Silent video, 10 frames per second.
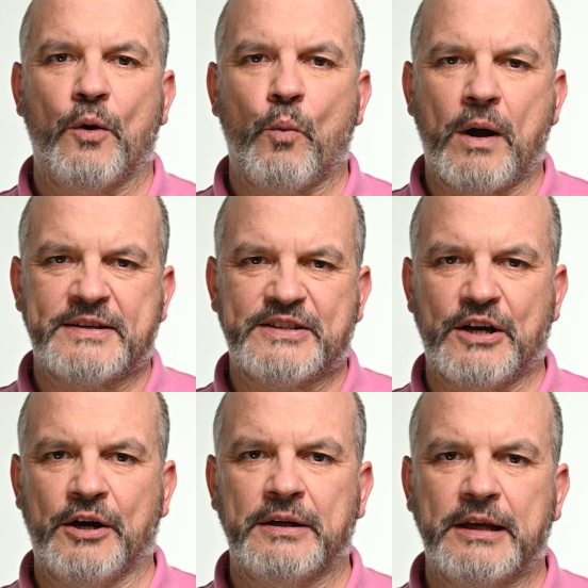Once
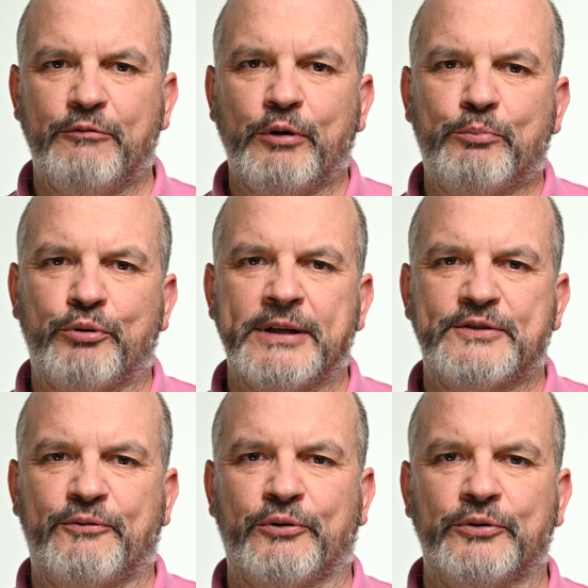done, if we print
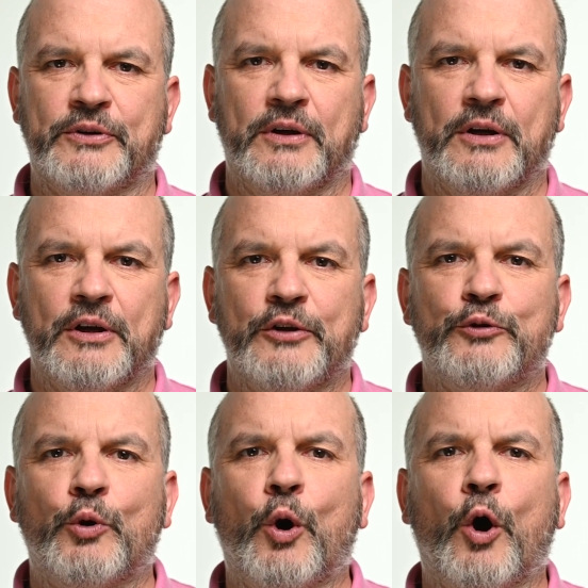the fruit,
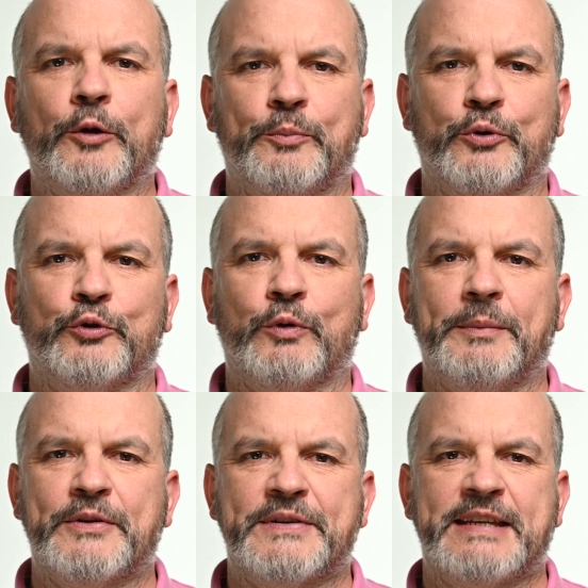the output will
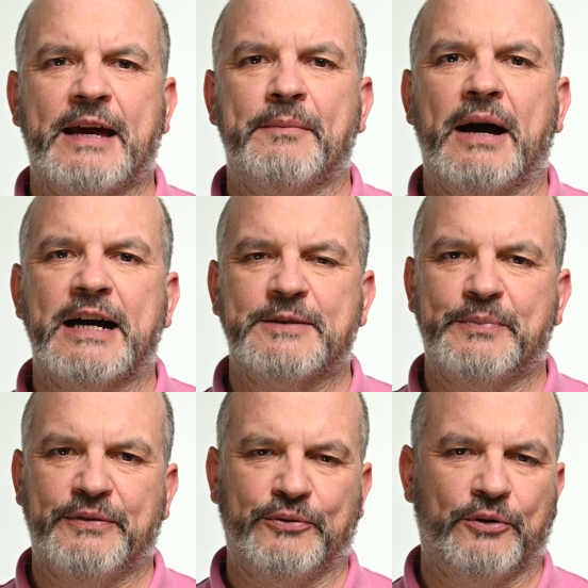be the same as
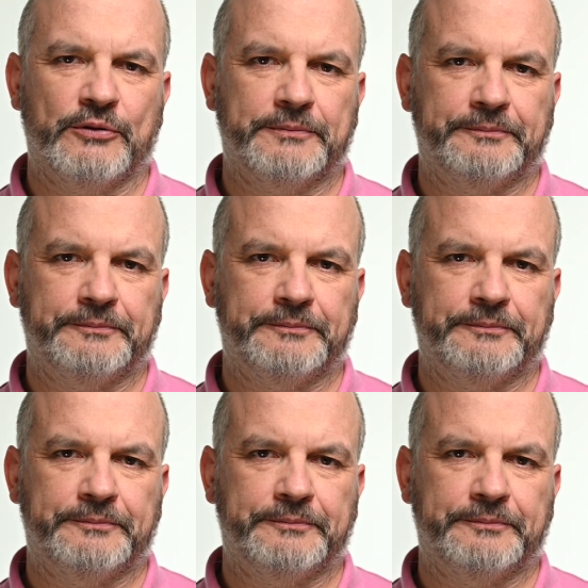before.